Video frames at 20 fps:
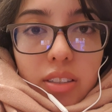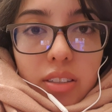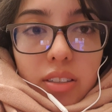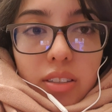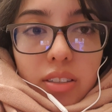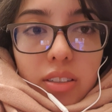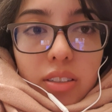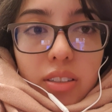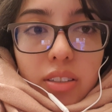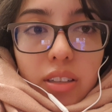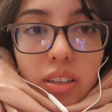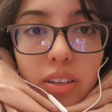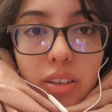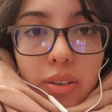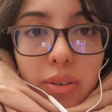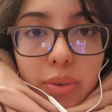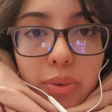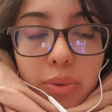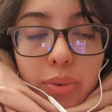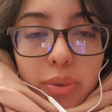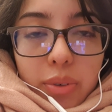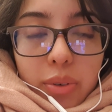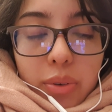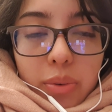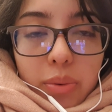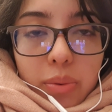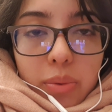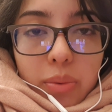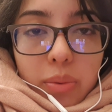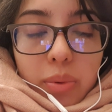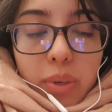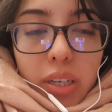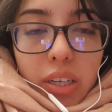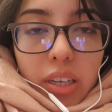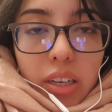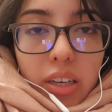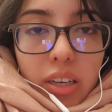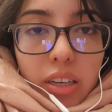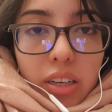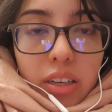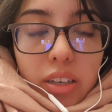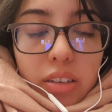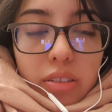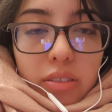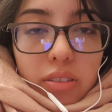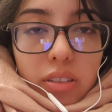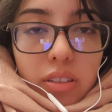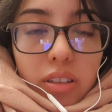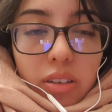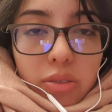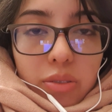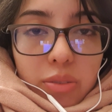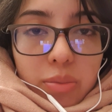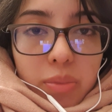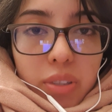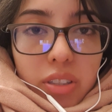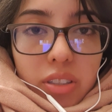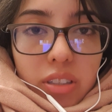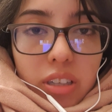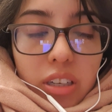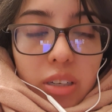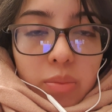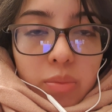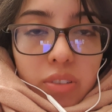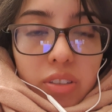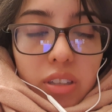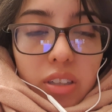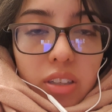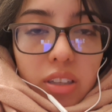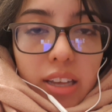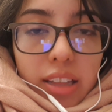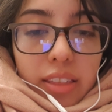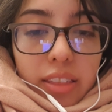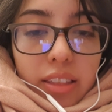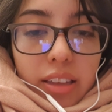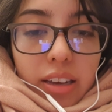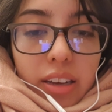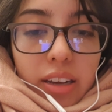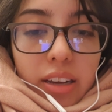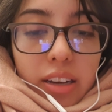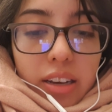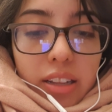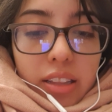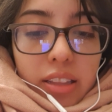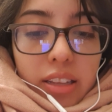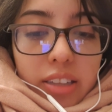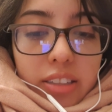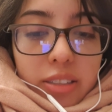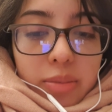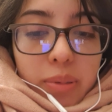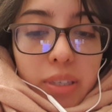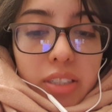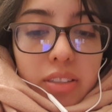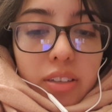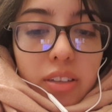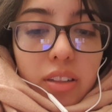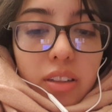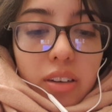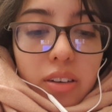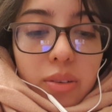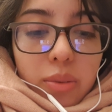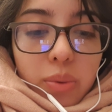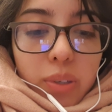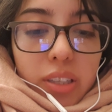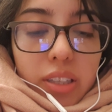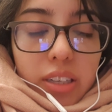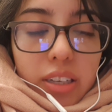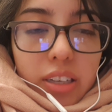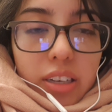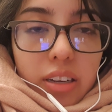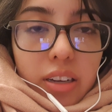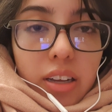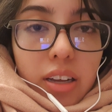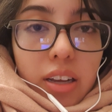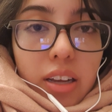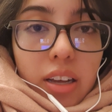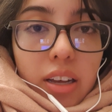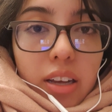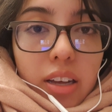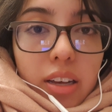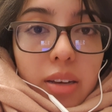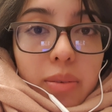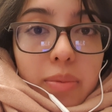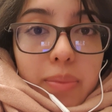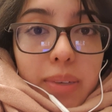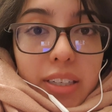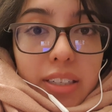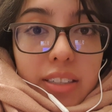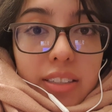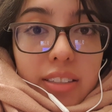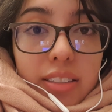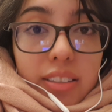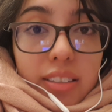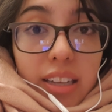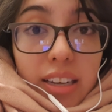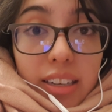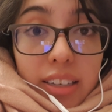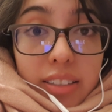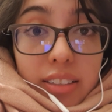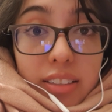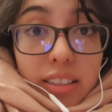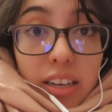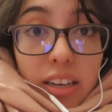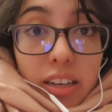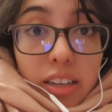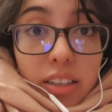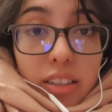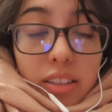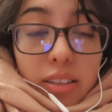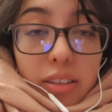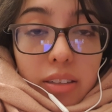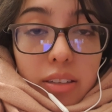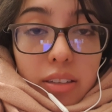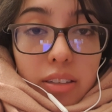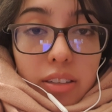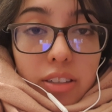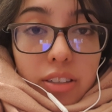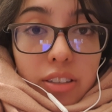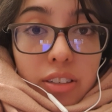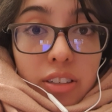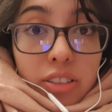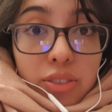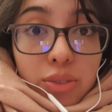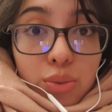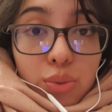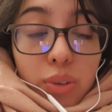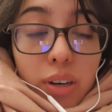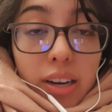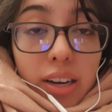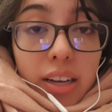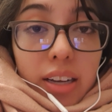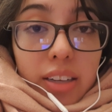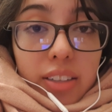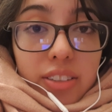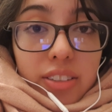So we go to those museums on that day, and that's basically all we did because, like I said, they're on a strike.